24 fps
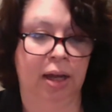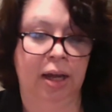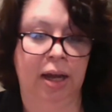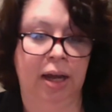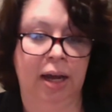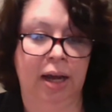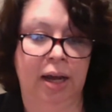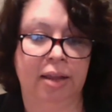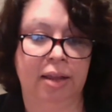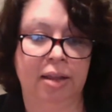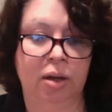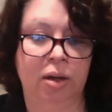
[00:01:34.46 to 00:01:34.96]

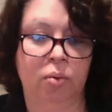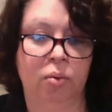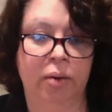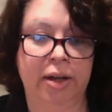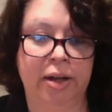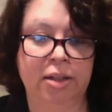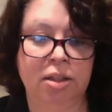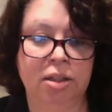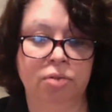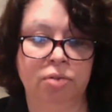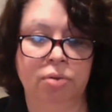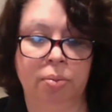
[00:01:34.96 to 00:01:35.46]
And they
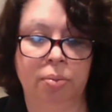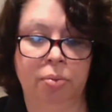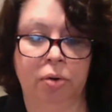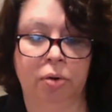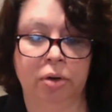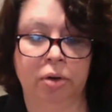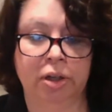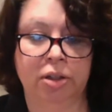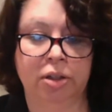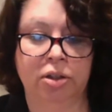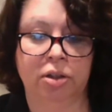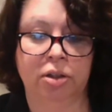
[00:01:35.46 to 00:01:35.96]
went and
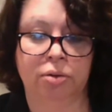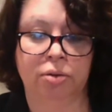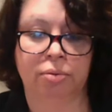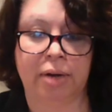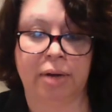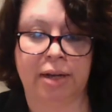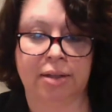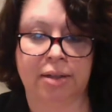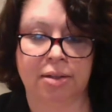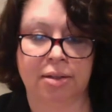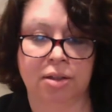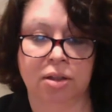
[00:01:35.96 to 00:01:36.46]
reported to the
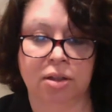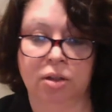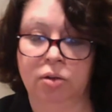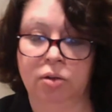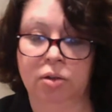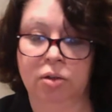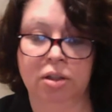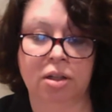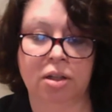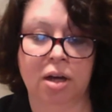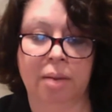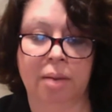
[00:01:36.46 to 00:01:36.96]
rest, who
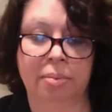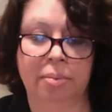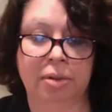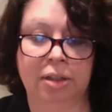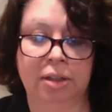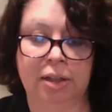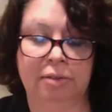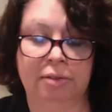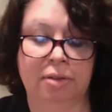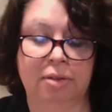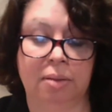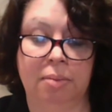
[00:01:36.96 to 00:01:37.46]
did not
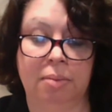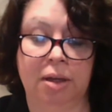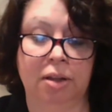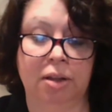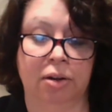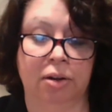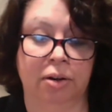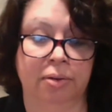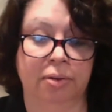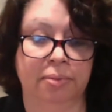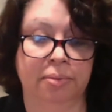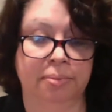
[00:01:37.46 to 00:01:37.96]
believe them
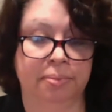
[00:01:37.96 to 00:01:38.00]
either.